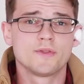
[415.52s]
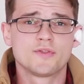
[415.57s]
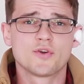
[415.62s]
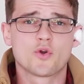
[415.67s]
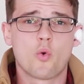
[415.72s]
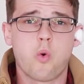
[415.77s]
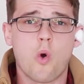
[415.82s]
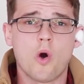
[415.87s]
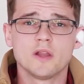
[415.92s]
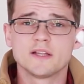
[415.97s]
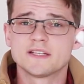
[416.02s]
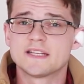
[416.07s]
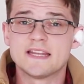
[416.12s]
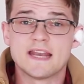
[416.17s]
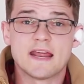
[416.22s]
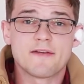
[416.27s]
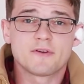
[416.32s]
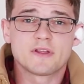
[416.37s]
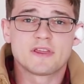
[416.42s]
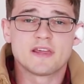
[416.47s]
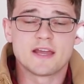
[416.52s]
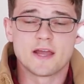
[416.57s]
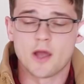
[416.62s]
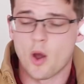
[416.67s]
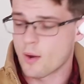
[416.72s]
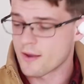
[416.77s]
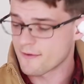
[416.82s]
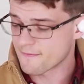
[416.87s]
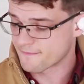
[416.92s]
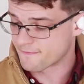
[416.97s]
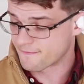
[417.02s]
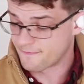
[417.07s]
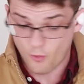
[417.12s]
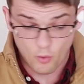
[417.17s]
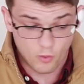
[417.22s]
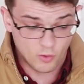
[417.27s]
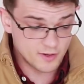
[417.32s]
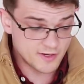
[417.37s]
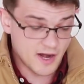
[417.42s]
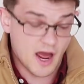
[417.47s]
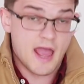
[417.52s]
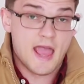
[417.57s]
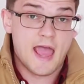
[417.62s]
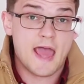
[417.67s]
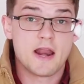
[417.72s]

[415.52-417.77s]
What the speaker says: With the quality and everything going for it,